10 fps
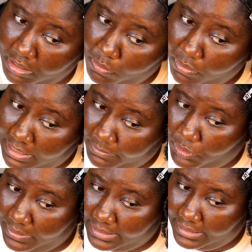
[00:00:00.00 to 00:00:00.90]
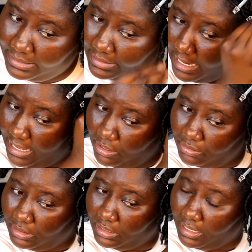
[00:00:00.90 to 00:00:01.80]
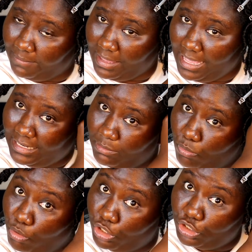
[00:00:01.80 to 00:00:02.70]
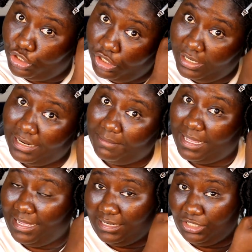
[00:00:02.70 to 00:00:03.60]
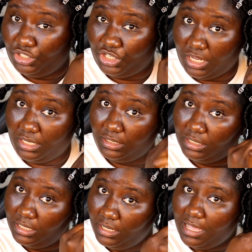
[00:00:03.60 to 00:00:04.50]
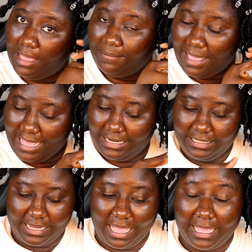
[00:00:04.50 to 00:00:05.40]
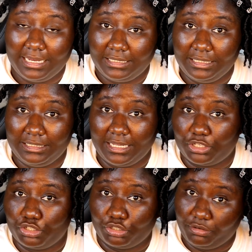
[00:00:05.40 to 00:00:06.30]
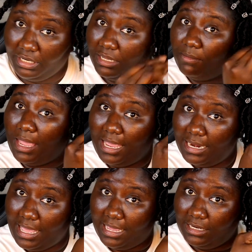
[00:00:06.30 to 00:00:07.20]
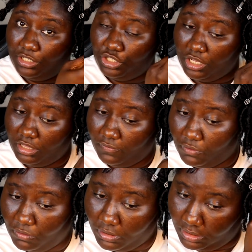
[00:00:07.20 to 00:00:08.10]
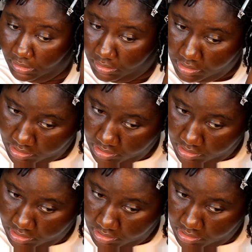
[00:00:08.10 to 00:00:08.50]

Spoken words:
While I'm twisting down, I'm adding moisture and I'm adding gel. I'm adding the ID texture cream and adding gel, of course,